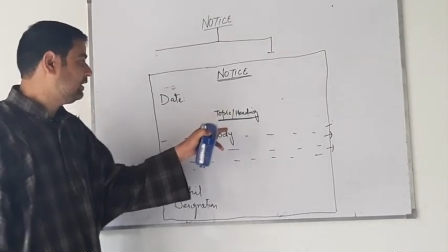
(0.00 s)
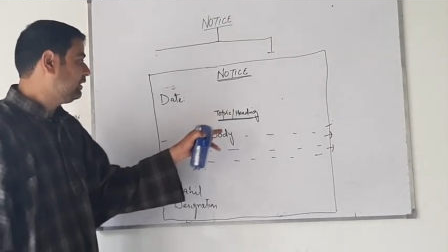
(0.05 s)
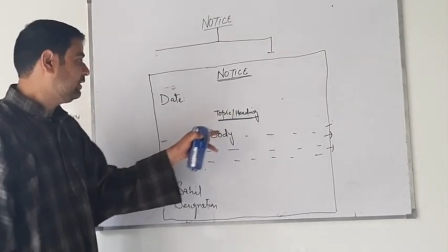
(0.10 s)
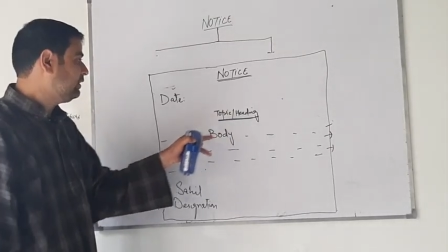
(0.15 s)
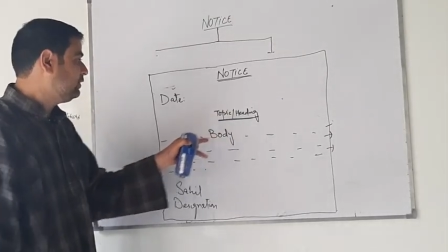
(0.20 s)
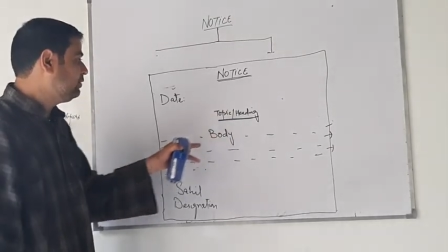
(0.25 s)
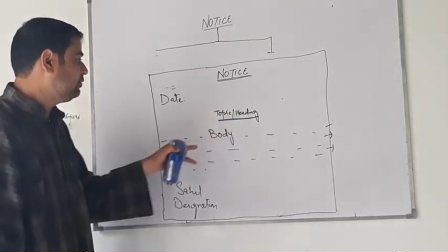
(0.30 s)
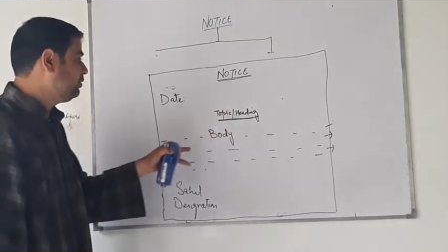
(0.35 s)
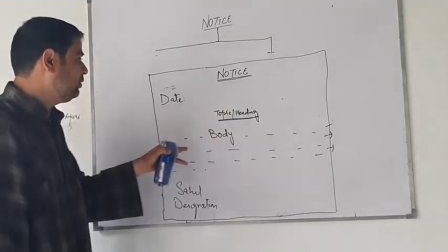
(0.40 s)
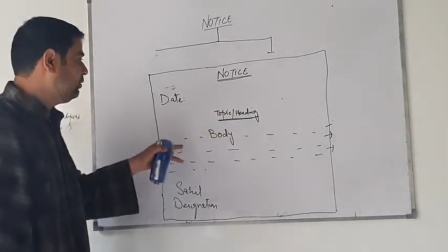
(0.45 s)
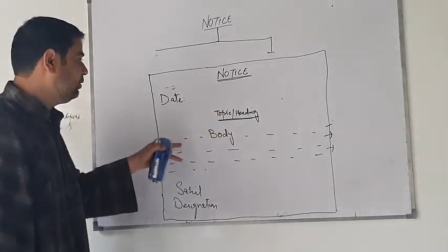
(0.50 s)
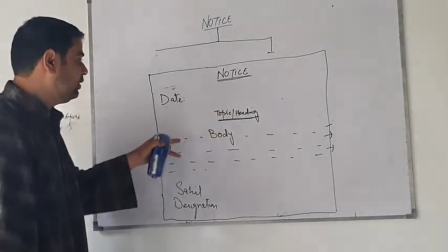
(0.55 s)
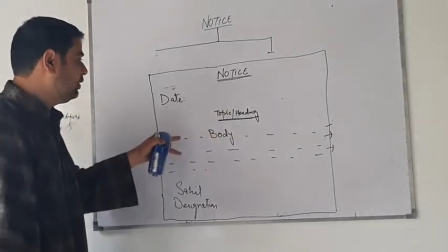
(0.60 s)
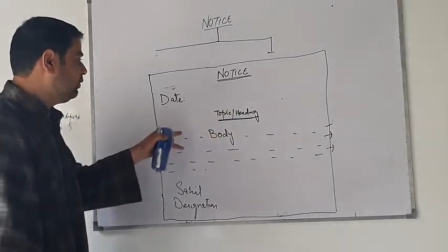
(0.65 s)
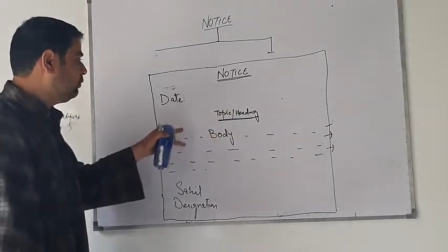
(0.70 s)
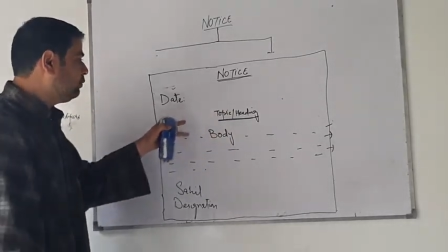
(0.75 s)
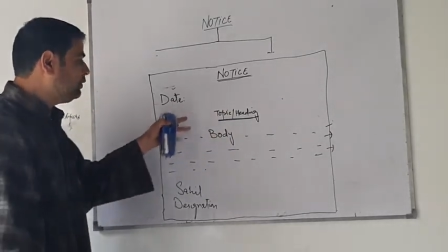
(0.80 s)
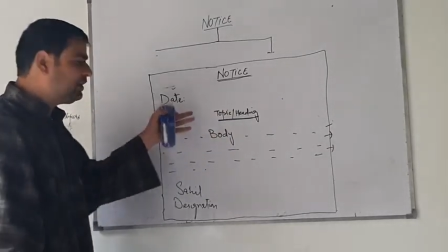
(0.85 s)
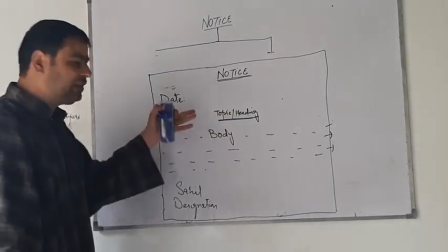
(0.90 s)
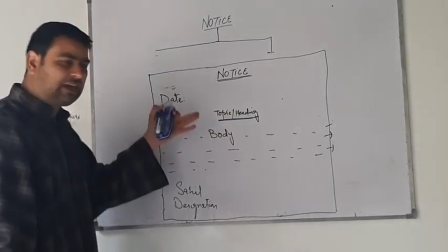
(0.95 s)
You know,
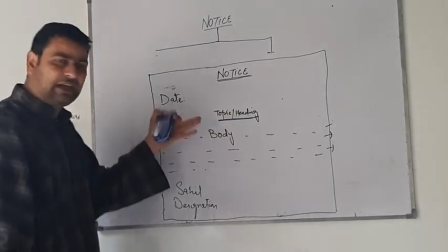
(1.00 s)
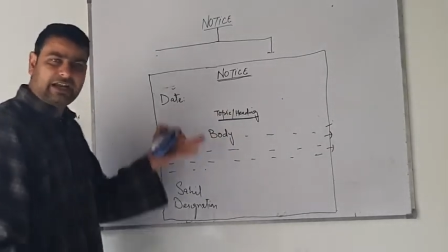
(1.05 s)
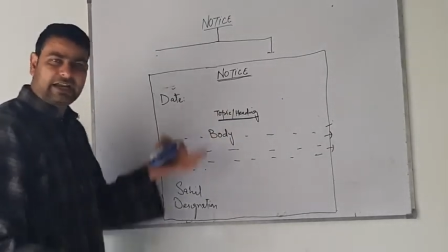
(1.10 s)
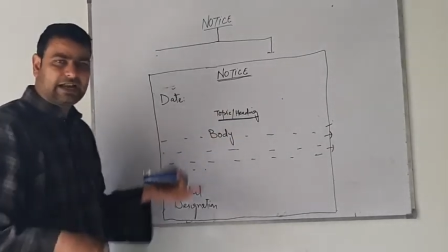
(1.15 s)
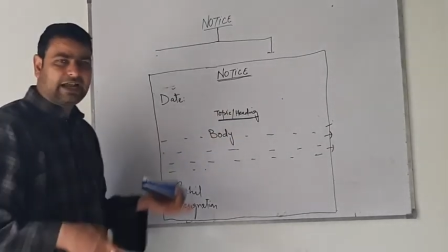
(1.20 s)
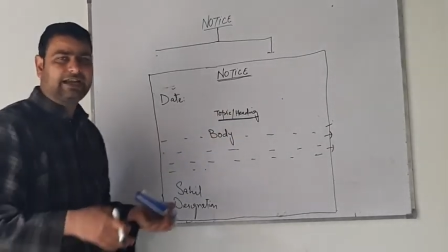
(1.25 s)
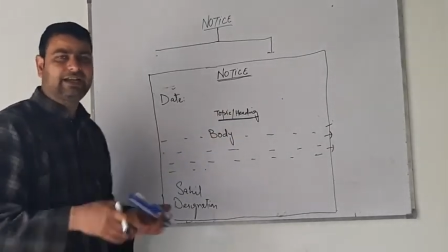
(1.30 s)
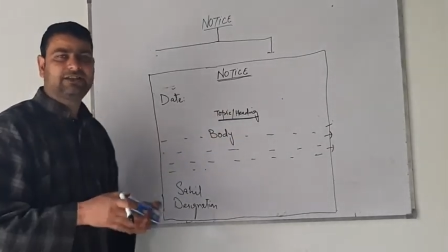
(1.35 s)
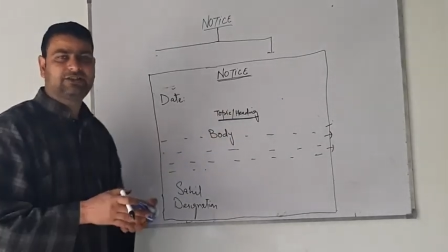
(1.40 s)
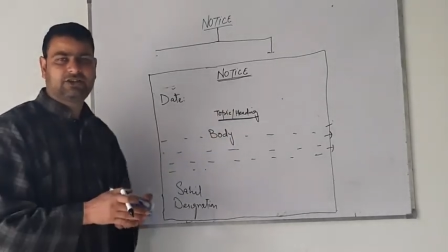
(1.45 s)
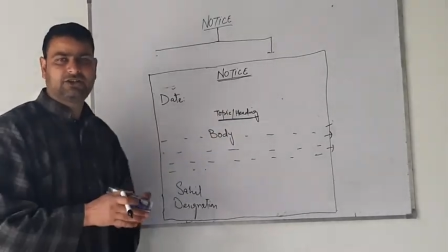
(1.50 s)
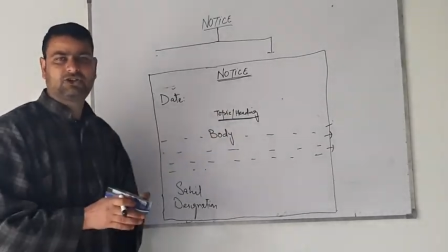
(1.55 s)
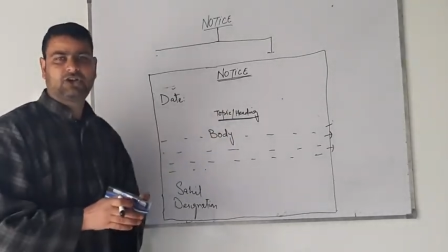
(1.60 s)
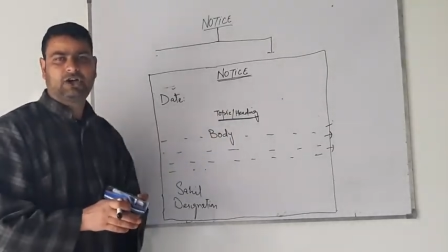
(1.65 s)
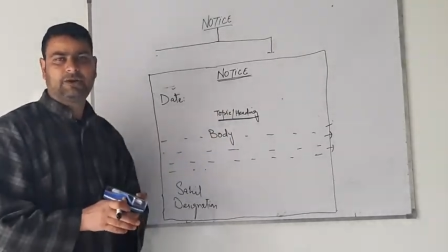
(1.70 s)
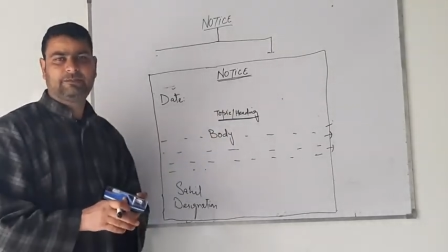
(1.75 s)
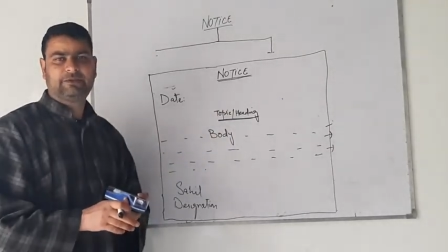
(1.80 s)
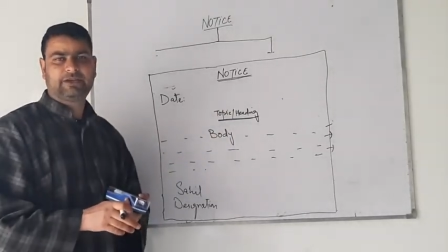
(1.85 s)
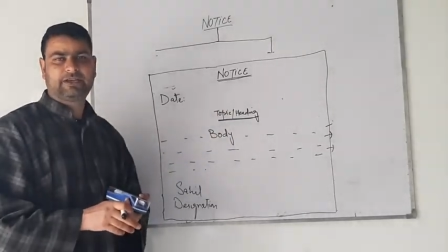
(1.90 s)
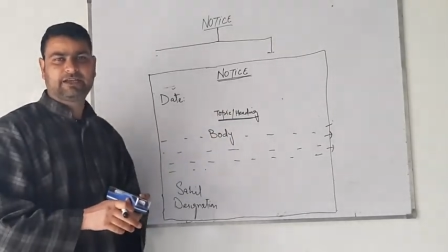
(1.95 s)
we can write the
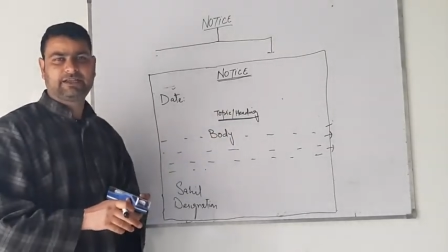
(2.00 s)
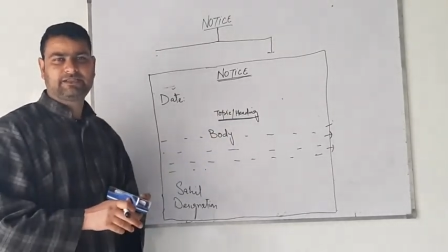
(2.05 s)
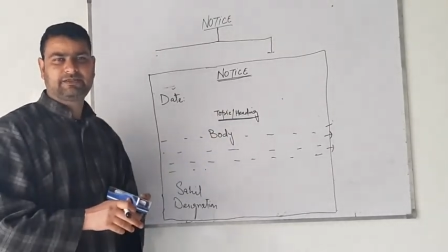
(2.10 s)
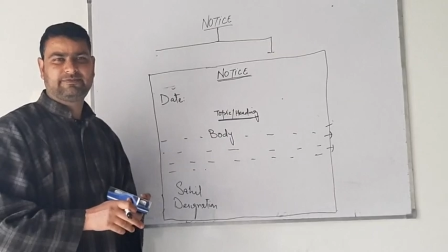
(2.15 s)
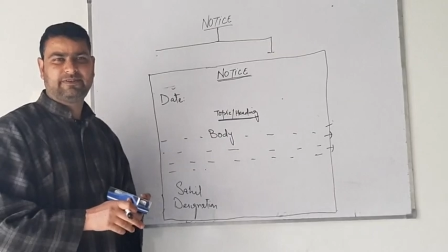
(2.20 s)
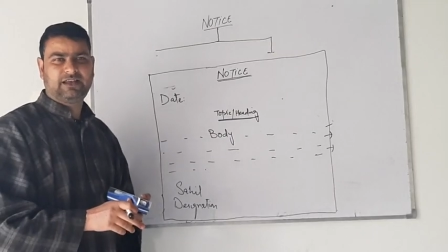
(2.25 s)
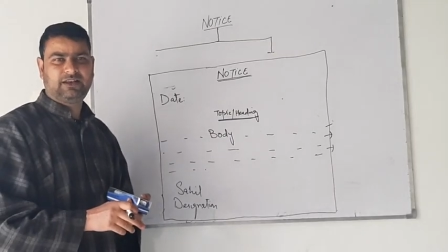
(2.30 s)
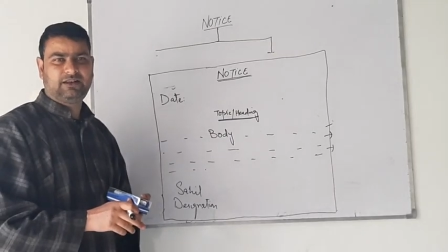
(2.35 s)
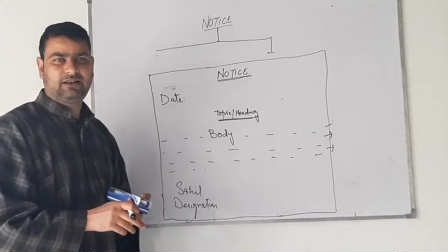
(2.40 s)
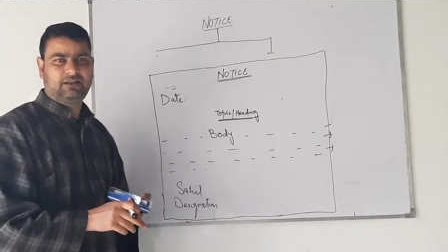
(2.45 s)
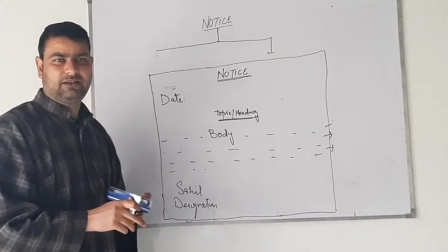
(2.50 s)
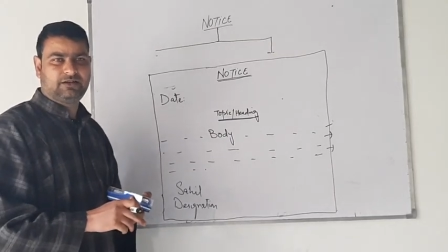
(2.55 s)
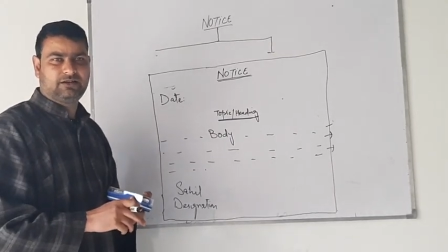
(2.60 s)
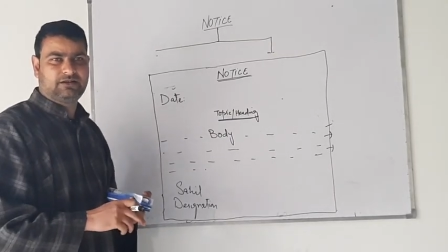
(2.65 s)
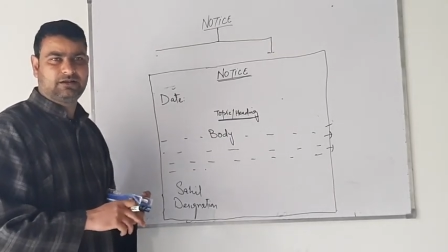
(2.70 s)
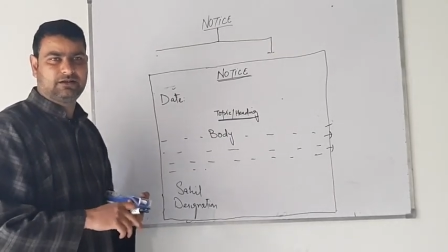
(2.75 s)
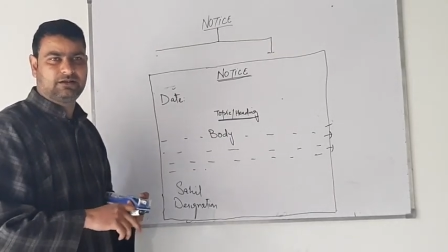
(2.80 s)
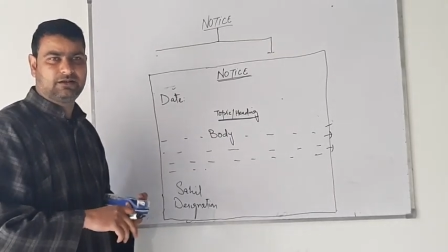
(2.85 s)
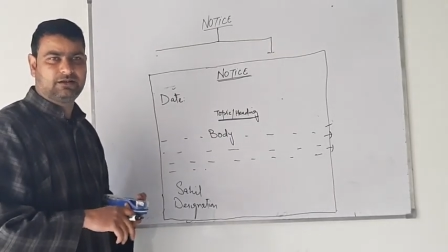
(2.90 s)
topic as well.